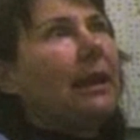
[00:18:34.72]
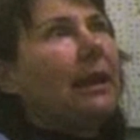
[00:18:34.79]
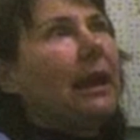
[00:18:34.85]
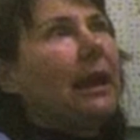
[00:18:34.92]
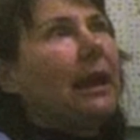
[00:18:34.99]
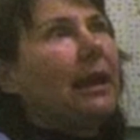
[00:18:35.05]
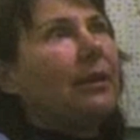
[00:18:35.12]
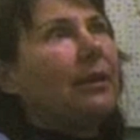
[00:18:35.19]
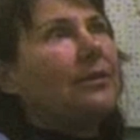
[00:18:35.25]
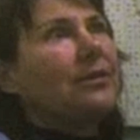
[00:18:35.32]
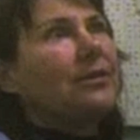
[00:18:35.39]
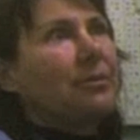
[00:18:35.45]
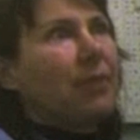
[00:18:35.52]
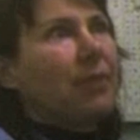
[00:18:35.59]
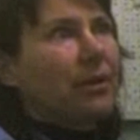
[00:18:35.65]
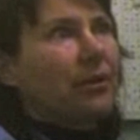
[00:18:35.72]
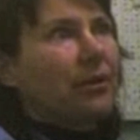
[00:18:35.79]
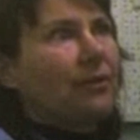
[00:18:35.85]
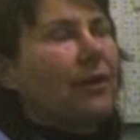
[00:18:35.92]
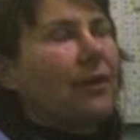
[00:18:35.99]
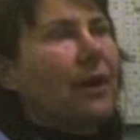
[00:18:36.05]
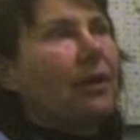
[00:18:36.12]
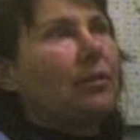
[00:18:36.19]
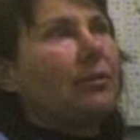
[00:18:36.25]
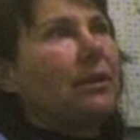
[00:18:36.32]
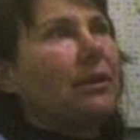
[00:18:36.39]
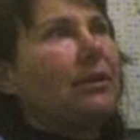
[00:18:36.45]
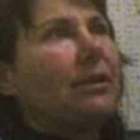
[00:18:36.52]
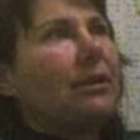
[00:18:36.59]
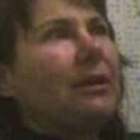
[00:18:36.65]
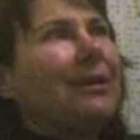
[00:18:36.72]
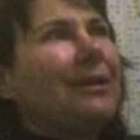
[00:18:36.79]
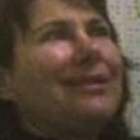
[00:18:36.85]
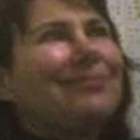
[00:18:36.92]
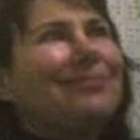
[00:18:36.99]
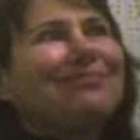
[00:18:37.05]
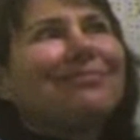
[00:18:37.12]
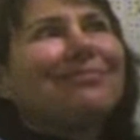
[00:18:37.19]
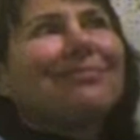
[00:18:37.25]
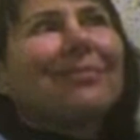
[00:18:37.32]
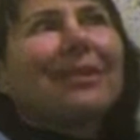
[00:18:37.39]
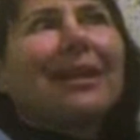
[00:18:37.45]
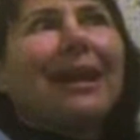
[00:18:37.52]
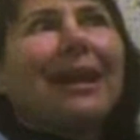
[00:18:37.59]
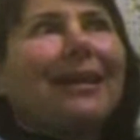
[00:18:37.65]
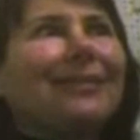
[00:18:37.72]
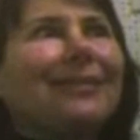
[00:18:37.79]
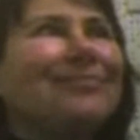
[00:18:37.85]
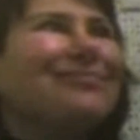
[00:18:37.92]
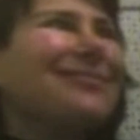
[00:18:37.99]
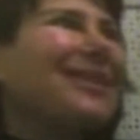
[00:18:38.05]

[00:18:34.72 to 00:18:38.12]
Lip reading: And some other firemen. And